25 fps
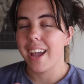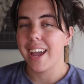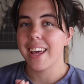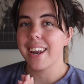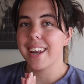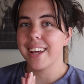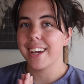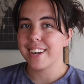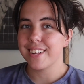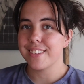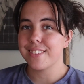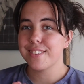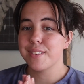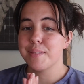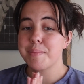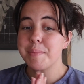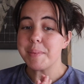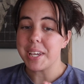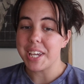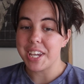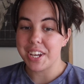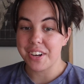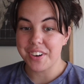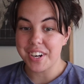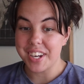And I got some
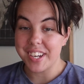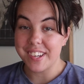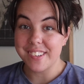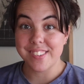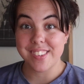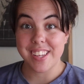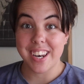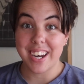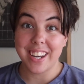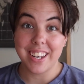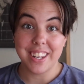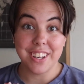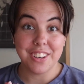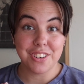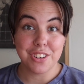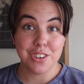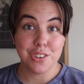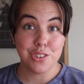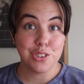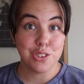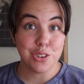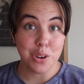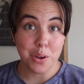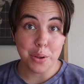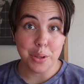earrings that I need to
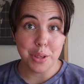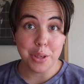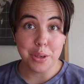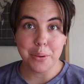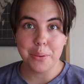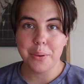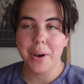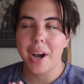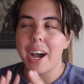show you.